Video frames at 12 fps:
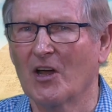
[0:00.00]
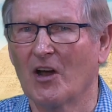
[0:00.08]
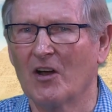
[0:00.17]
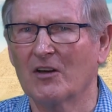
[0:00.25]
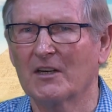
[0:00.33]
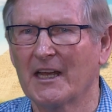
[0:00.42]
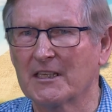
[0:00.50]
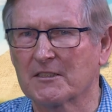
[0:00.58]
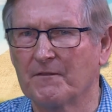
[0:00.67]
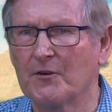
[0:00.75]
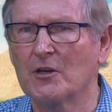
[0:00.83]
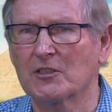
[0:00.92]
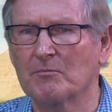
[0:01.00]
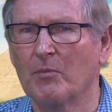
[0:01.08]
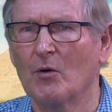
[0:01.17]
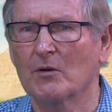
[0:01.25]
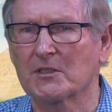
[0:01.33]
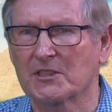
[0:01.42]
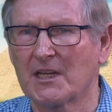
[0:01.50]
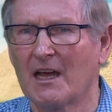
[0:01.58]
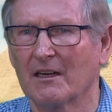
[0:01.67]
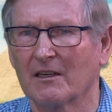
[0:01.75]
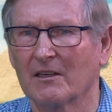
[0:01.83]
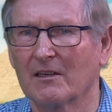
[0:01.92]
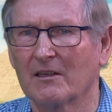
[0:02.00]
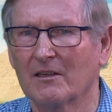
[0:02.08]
god, his firstborn son